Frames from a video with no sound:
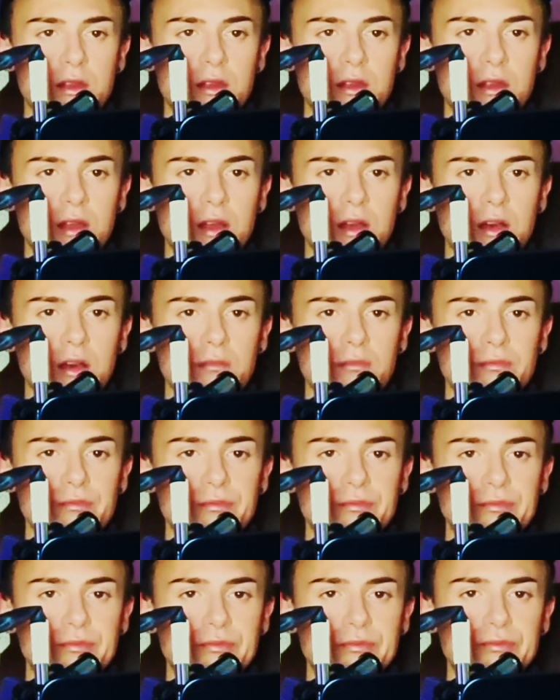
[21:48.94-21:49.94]
I
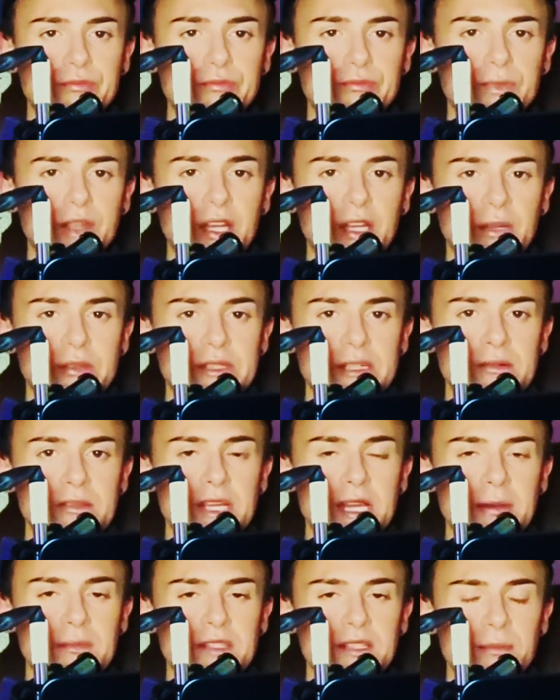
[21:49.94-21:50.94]
know
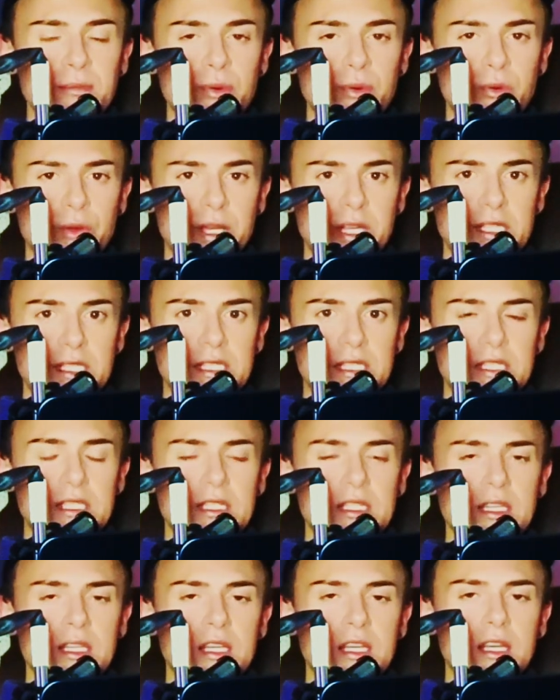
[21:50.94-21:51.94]
sometimes the points
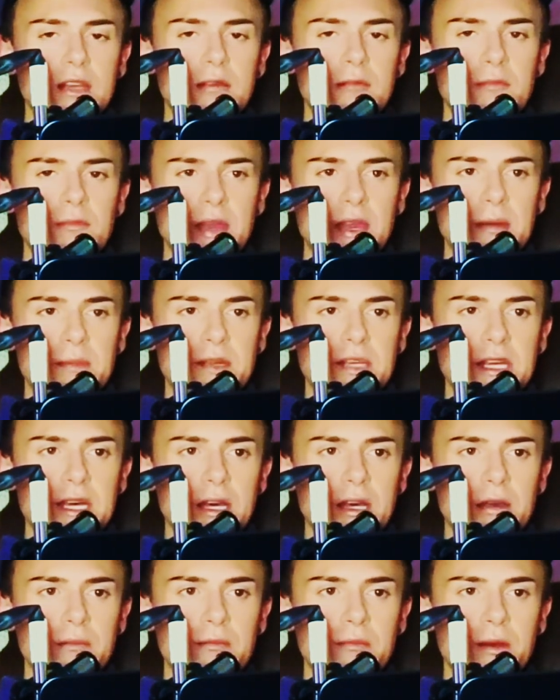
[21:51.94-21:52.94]
may
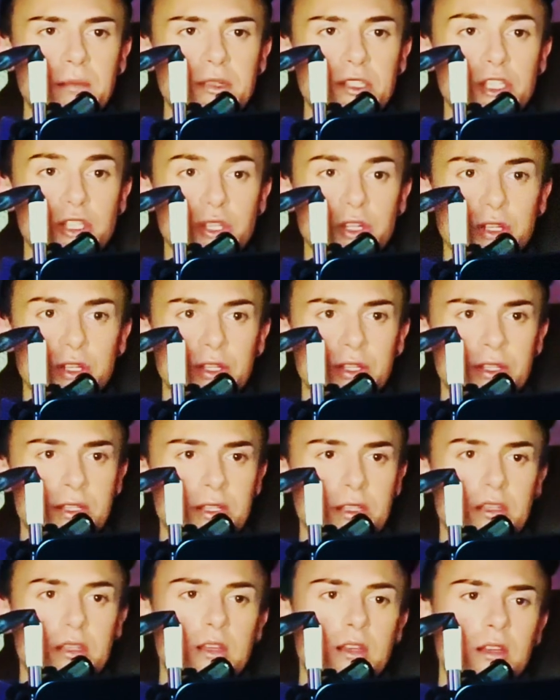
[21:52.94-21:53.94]
become obscured.
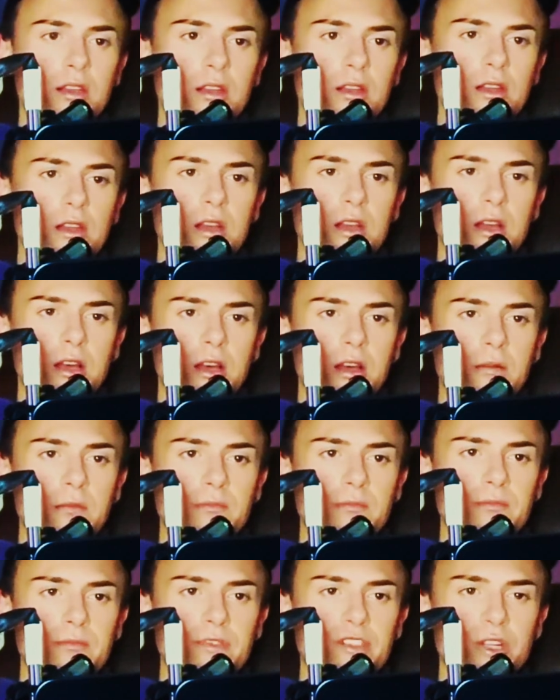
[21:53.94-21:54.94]

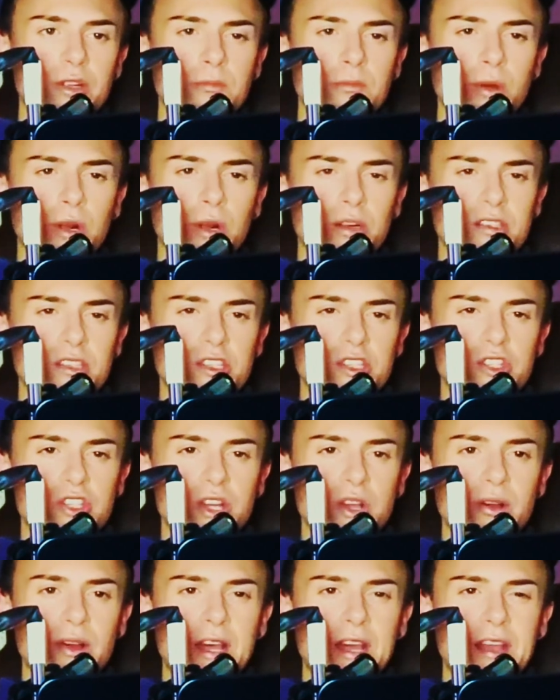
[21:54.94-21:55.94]
Certain parts of the
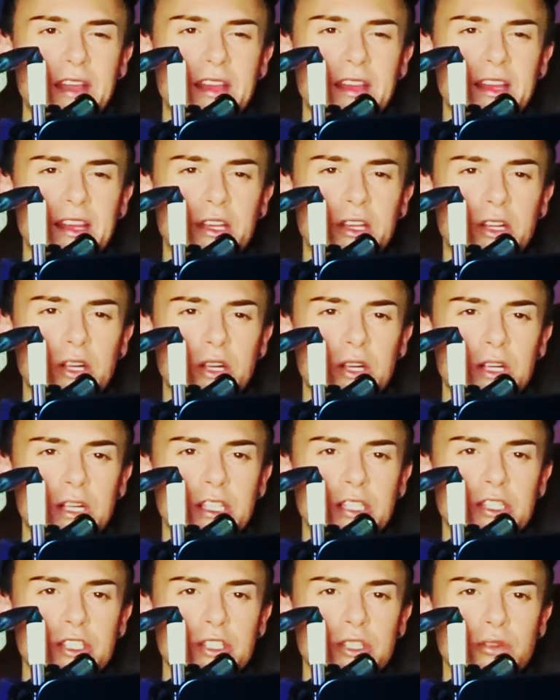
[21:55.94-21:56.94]
show I
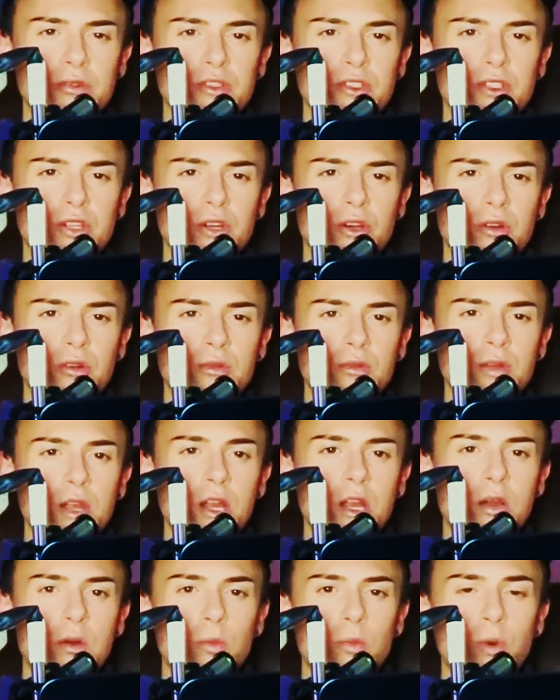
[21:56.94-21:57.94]
encourage you to go
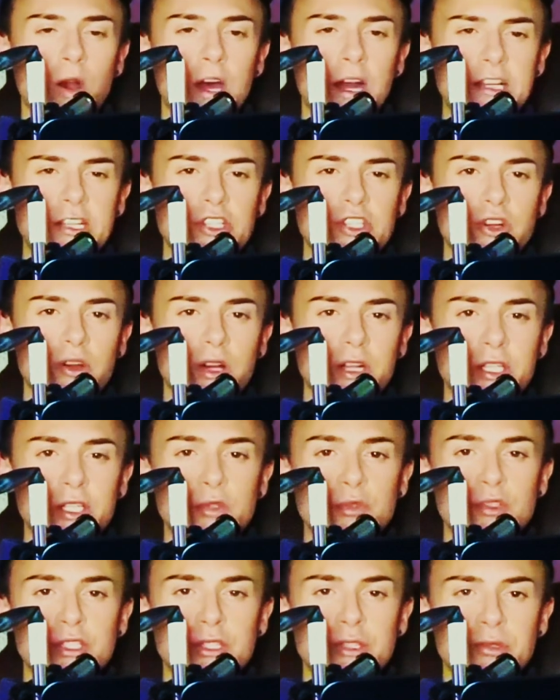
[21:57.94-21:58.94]
watch on
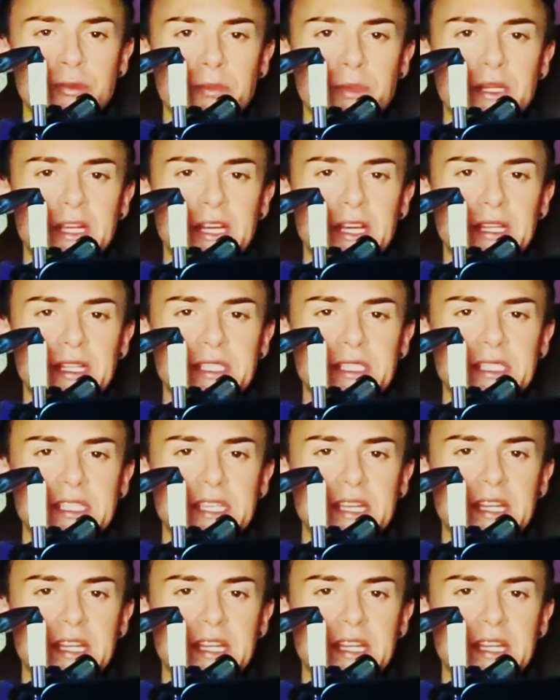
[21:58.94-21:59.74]
YouTube, because